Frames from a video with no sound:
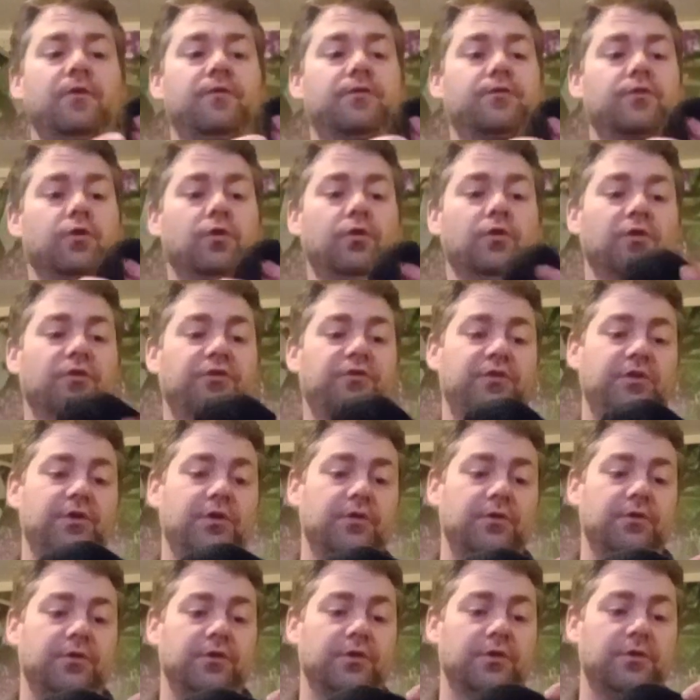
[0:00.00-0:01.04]
of course,
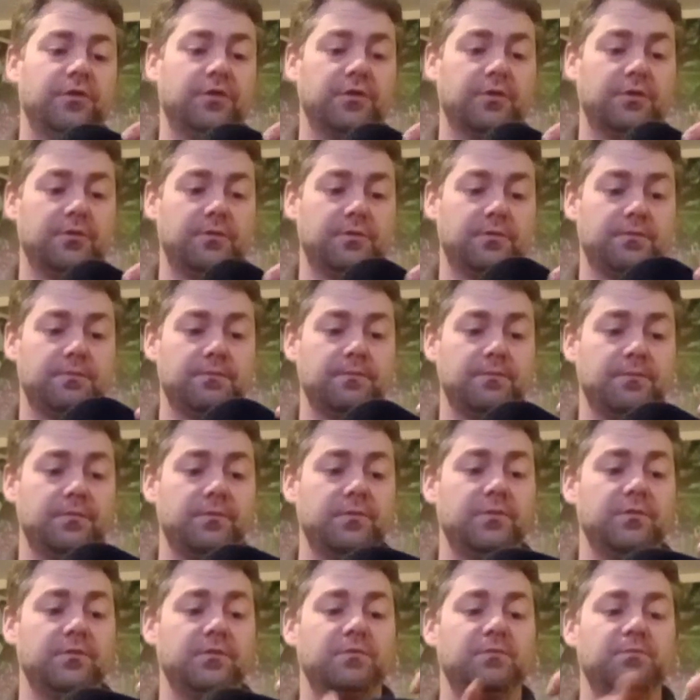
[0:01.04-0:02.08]
they're
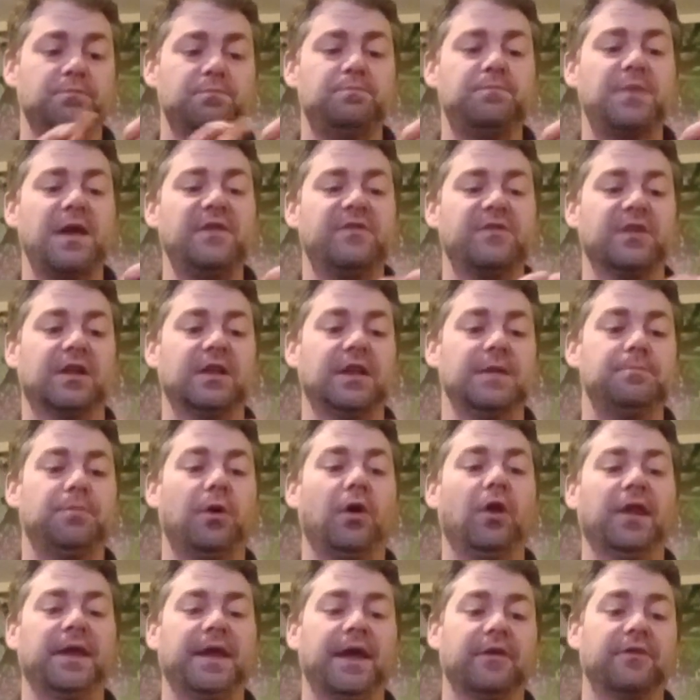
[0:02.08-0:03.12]
basically
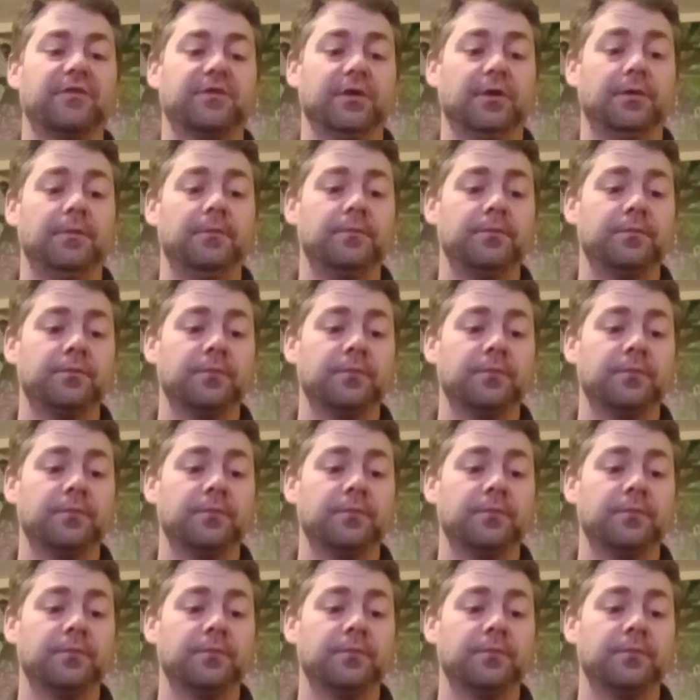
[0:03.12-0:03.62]
polyester.